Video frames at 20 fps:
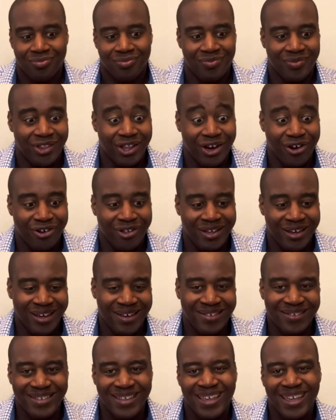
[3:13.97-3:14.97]
Literally.
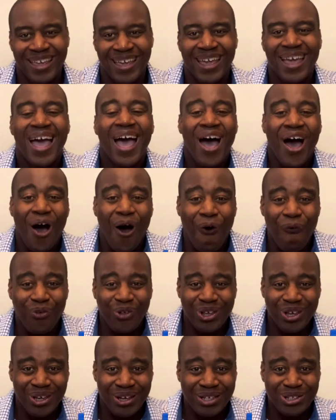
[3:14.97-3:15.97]

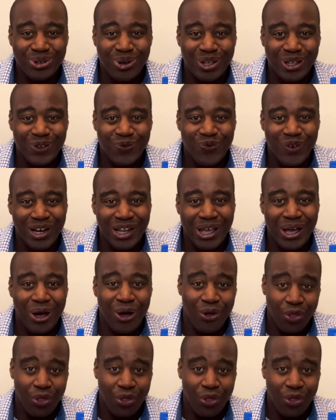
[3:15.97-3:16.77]
Hopefully you enjoyed this video.